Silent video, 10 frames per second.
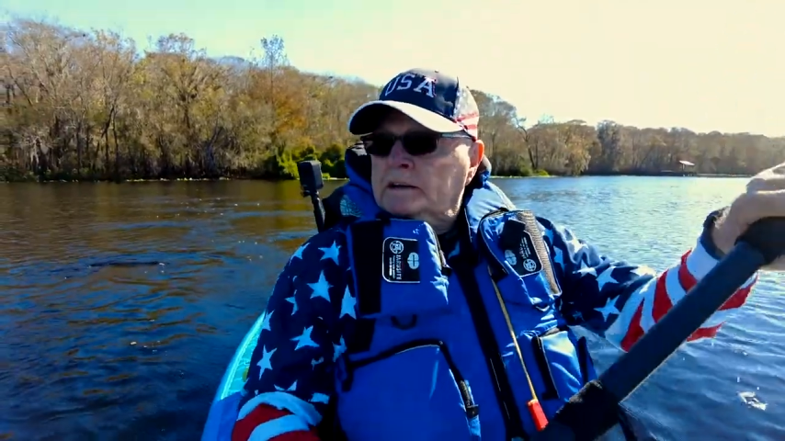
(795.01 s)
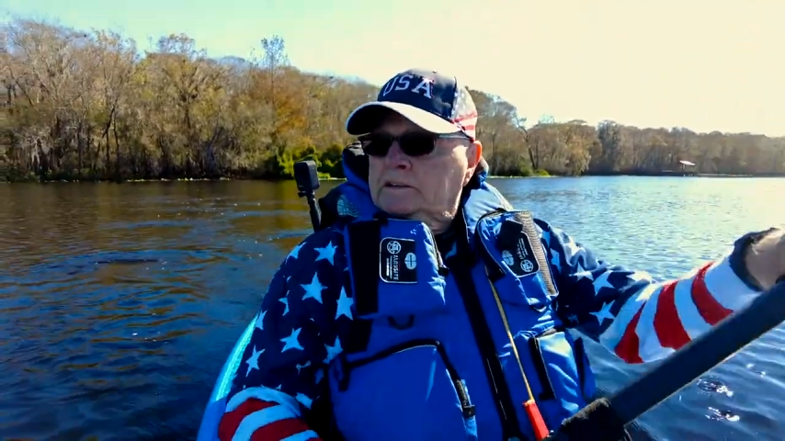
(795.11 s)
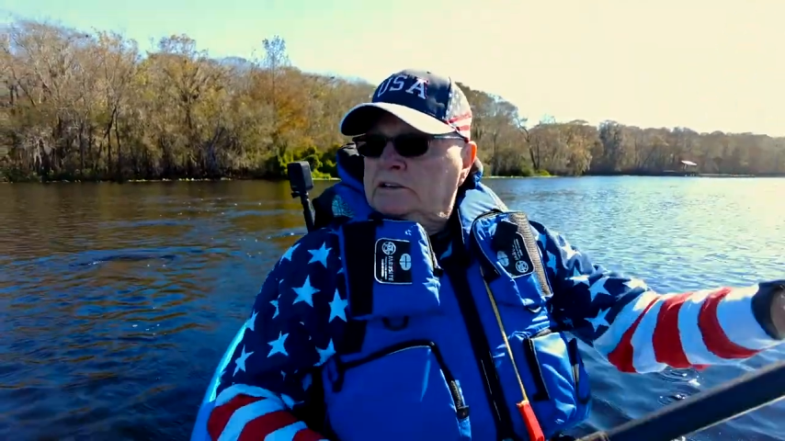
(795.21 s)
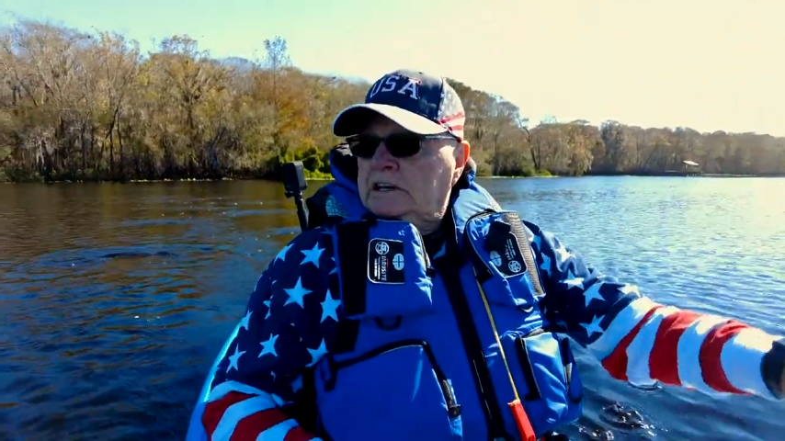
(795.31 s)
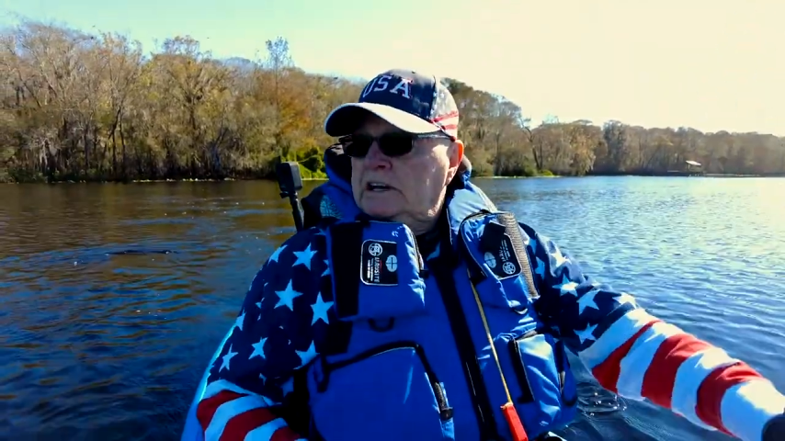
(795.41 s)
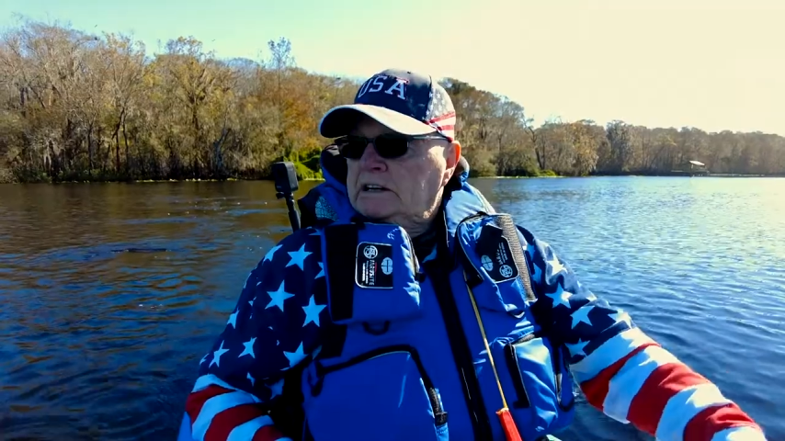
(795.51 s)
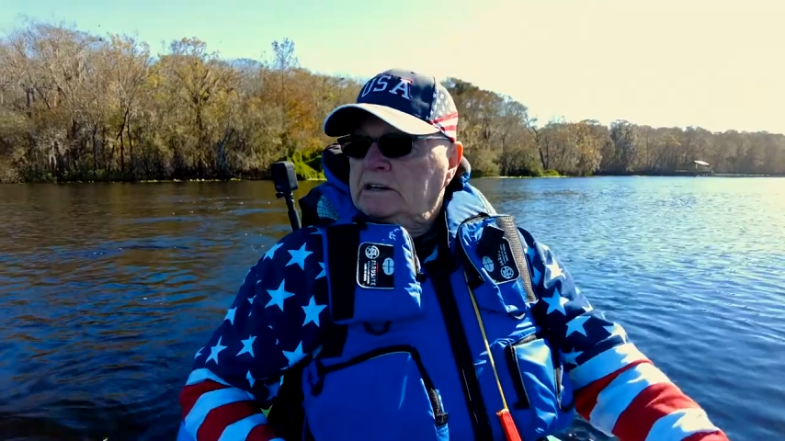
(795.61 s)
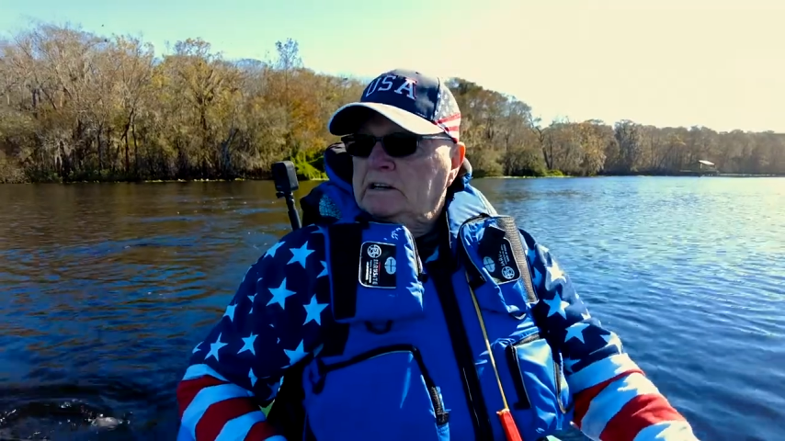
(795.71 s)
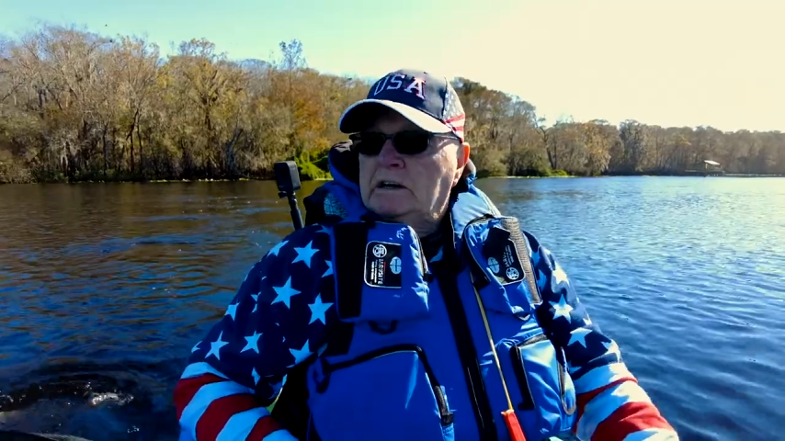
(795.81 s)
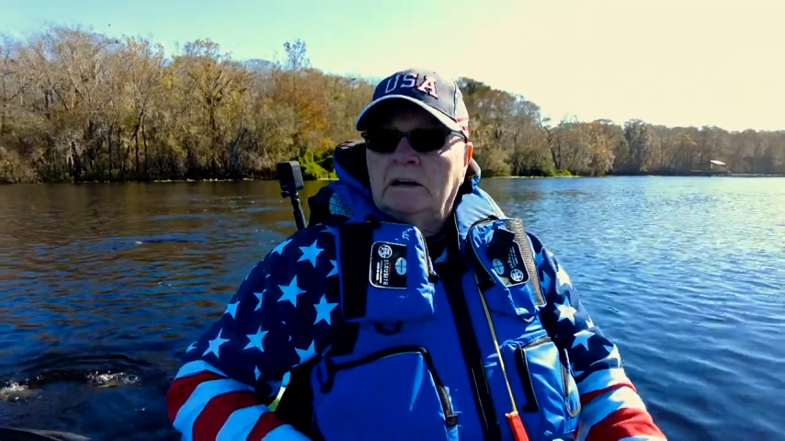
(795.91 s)
to get
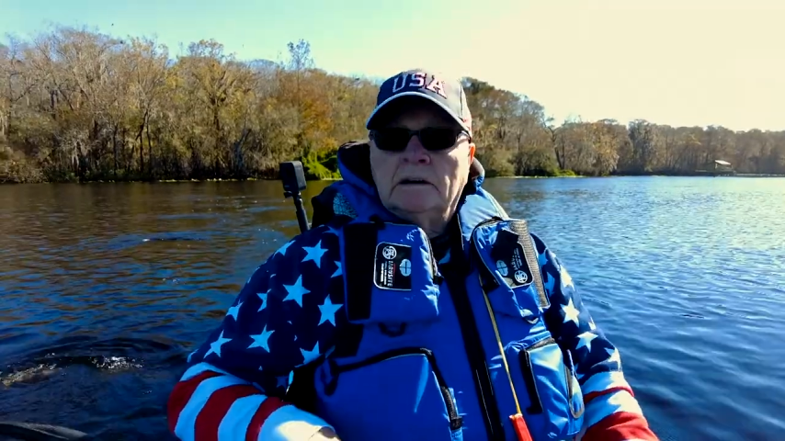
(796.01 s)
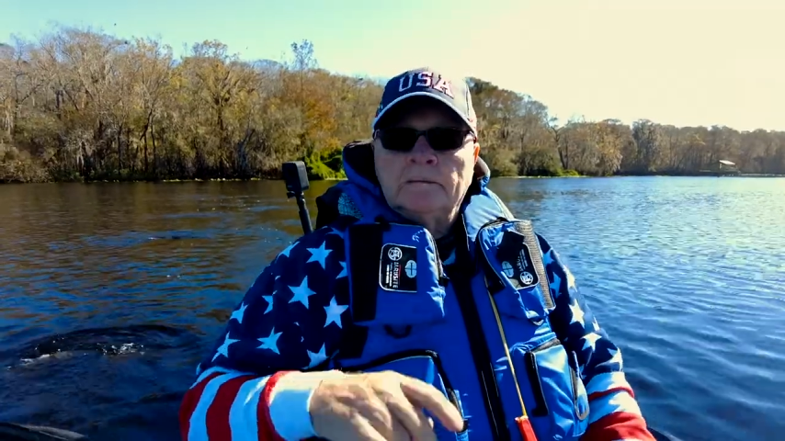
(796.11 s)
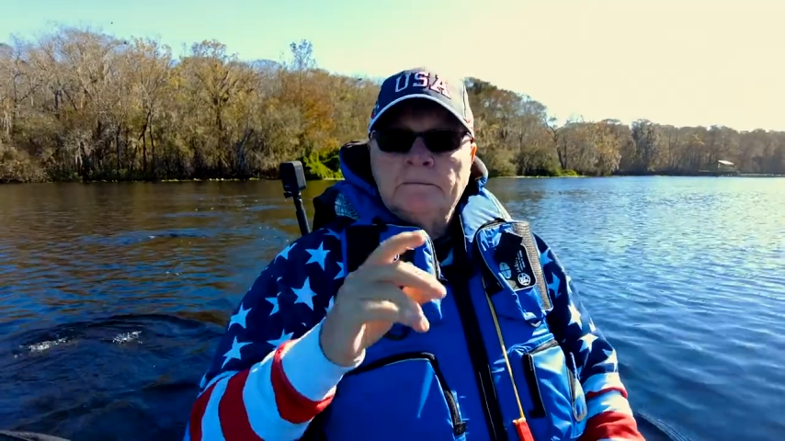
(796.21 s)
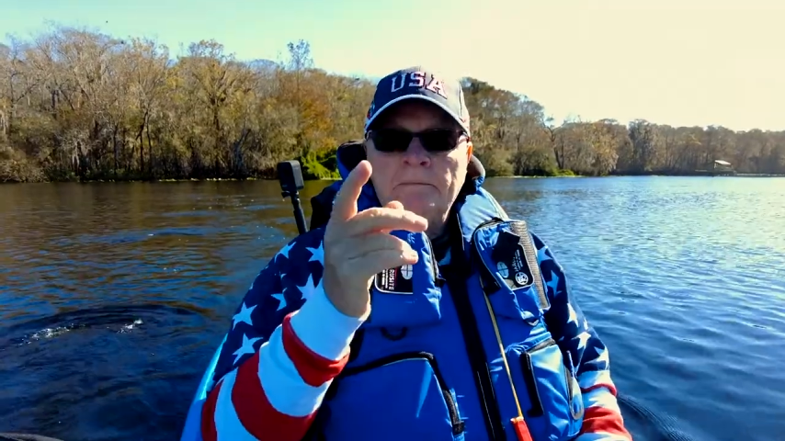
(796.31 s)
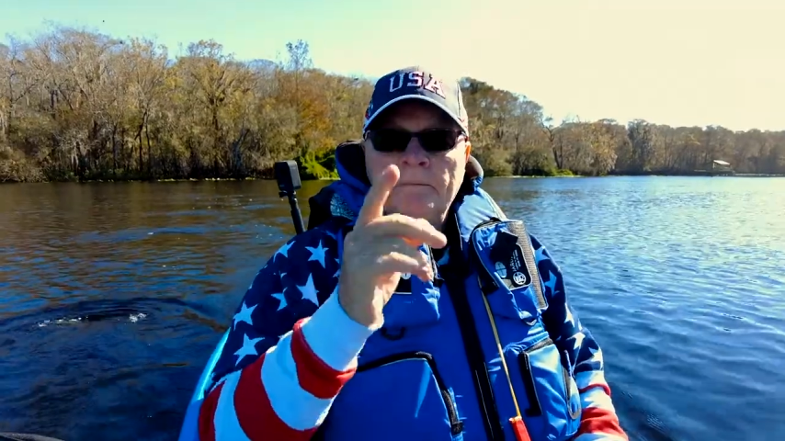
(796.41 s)
um,